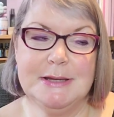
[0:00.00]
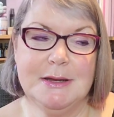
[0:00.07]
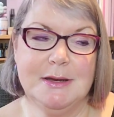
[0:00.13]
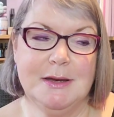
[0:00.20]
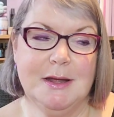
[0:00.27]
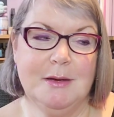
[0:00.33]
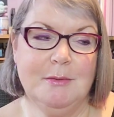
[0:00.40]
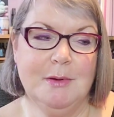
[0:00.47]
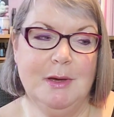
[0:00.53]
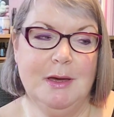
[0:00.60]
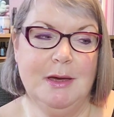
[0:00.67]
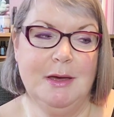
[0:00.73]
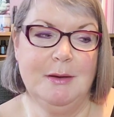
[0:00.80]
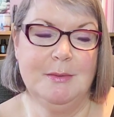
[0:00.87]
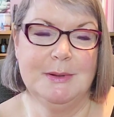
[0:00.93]
I don't know,
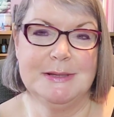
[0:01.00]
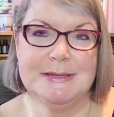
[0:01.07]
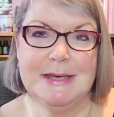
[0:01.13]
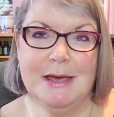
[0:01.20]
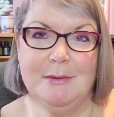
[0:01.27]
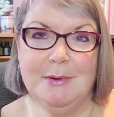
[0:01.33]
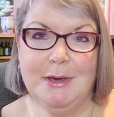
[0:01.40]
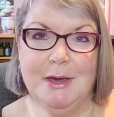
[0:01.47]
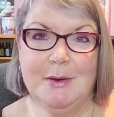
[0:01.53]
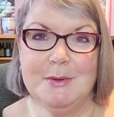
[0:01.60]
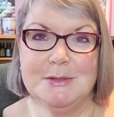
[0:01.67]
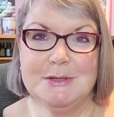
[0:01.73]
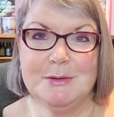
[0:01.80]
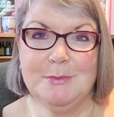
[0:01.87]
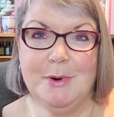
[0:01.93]
we'll see how it
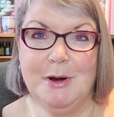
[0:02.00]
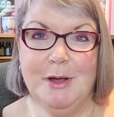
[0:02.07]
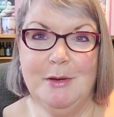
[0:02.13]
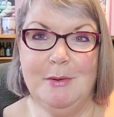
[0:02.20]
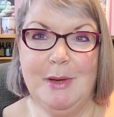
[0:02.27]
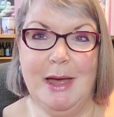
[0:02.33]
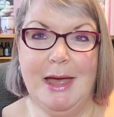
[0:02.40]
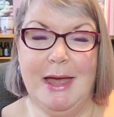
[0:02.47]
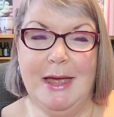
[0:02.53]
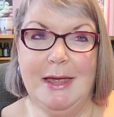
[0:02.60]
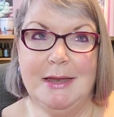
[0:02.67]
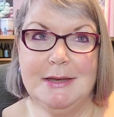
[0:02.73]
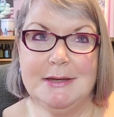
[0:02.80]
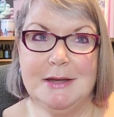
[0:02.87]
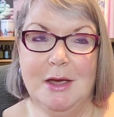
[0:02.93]
goes tomorrow,
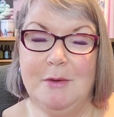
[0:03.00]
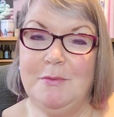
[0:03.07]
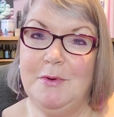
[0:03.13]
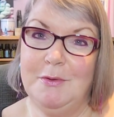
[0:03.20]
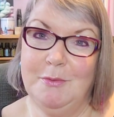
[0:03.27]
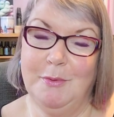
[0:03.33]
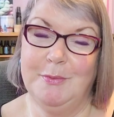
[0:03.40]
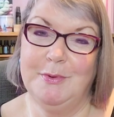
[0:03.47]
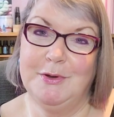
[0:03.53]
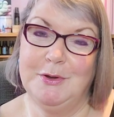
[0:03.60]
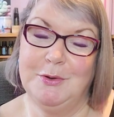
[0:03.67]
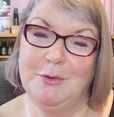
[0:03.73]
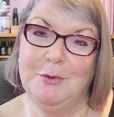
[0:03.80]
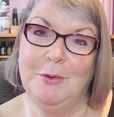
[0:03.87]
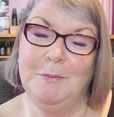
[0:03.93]
and hopefully what we
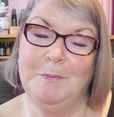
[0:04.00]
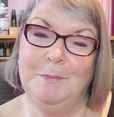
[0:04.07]
do